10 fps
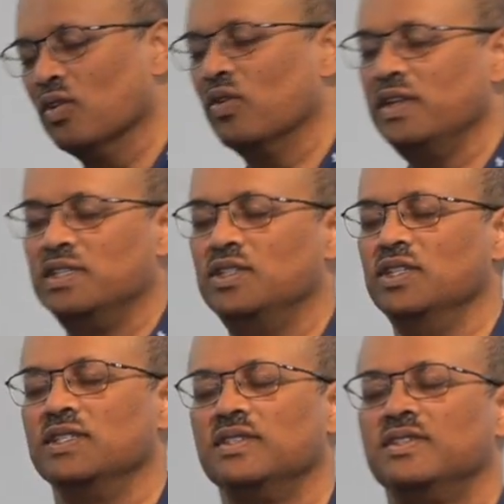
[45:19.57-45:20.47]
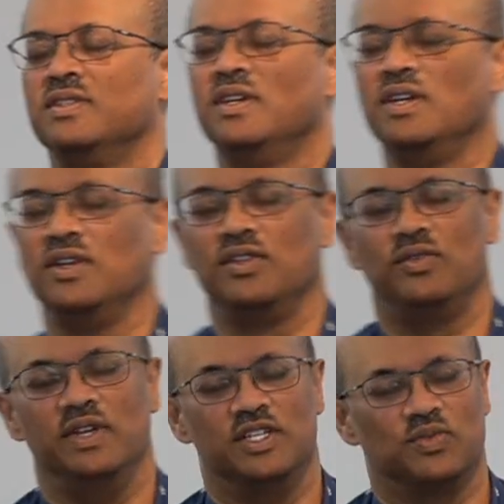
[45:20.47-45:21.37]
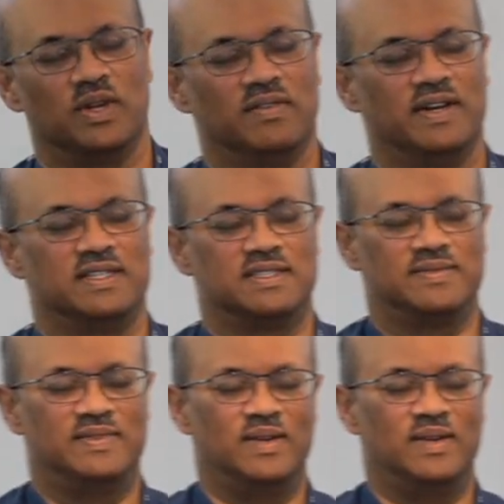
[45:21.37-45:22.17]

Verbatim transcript: glory to Jesus through each one of us.